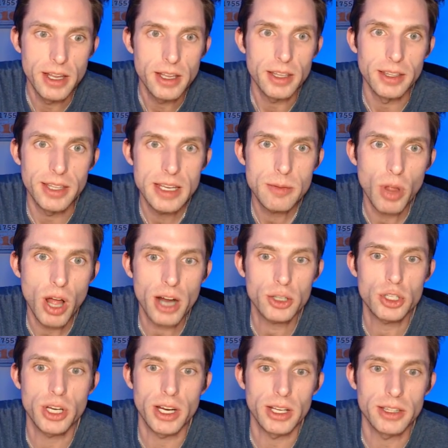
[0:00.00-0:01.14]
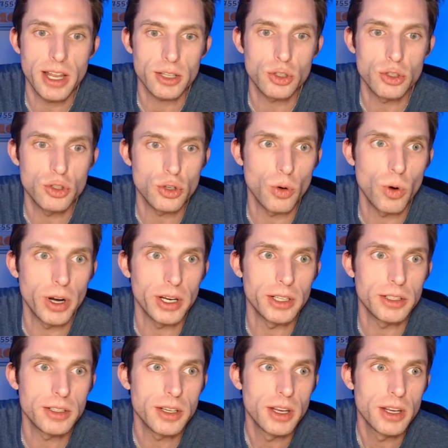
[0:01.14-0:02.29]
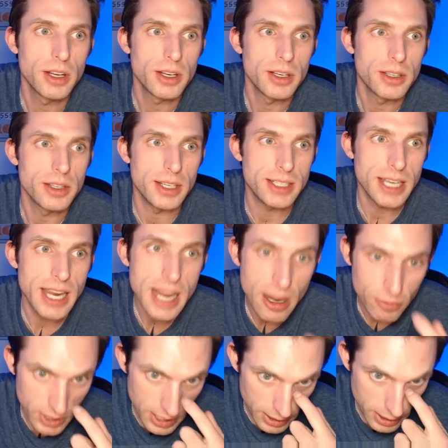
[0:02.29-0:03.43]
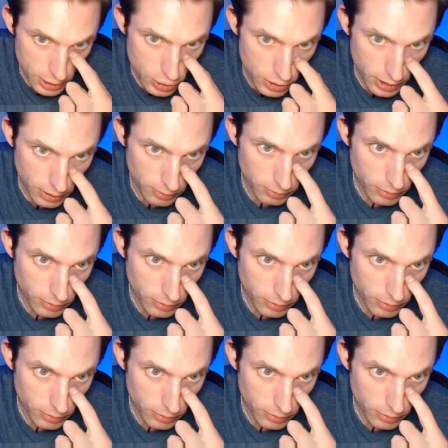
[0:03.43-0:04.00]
the blockchain that's joined the TFD Initiative,